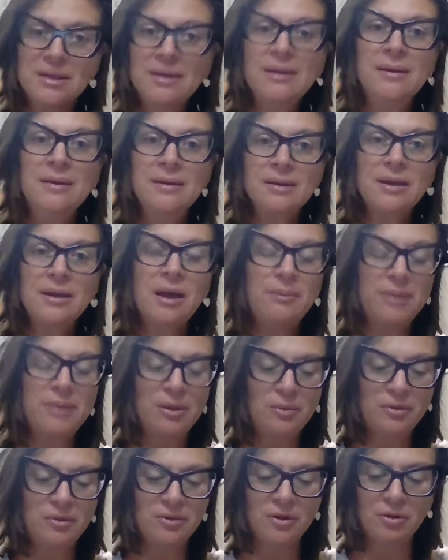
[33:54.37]
coming
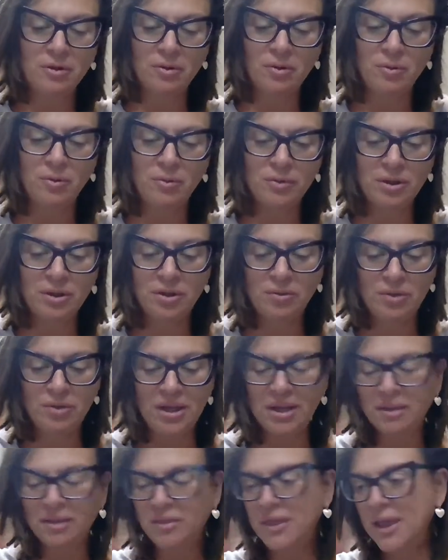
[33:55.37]
with their own
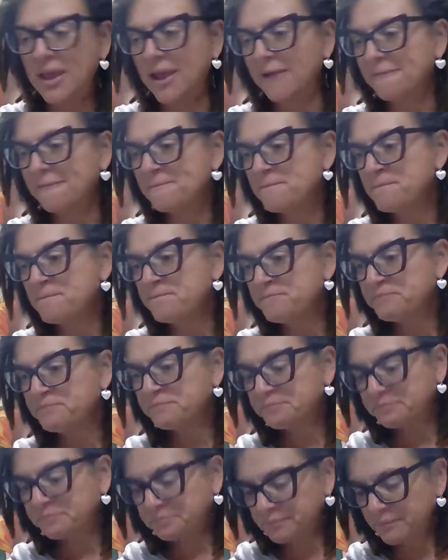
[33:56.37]
unique thing.
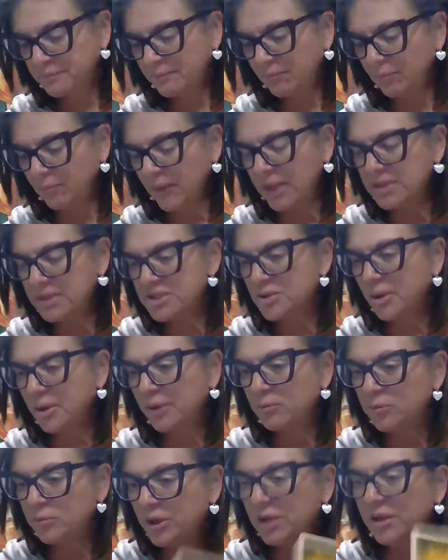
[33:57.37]
And so I
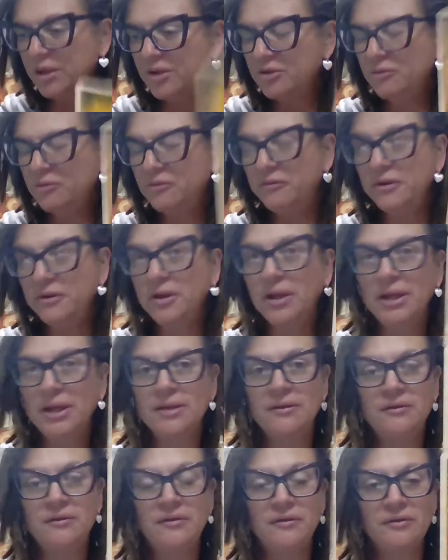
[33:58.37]
really do feel like
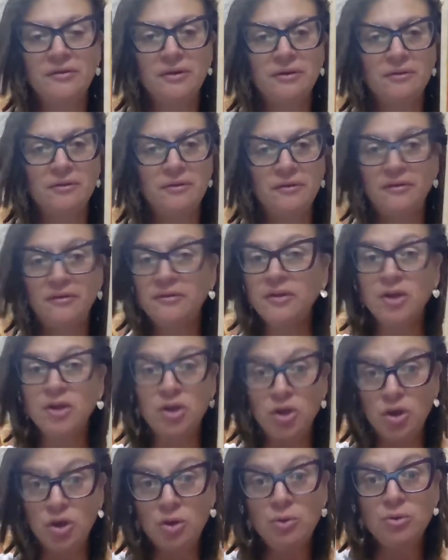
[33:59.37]
this is a
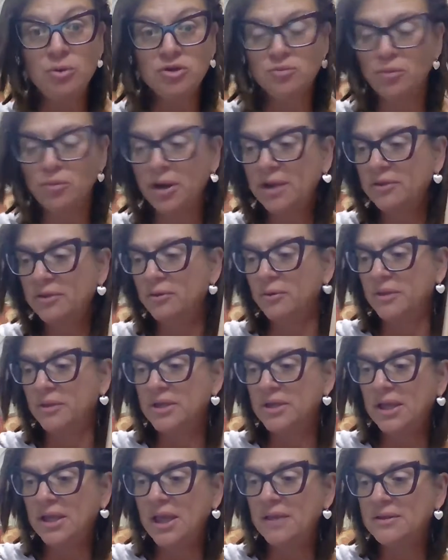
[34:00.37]
huge breakthrough. And
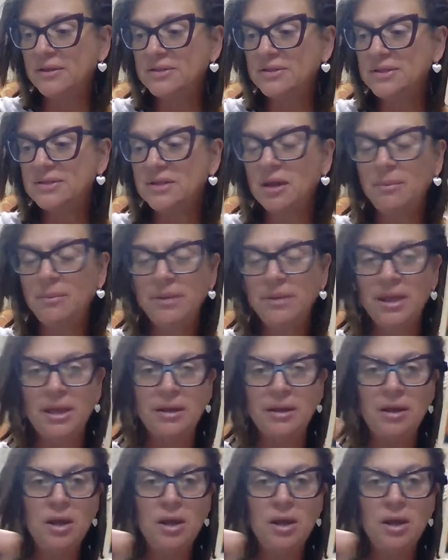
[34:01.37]
again, this is coming in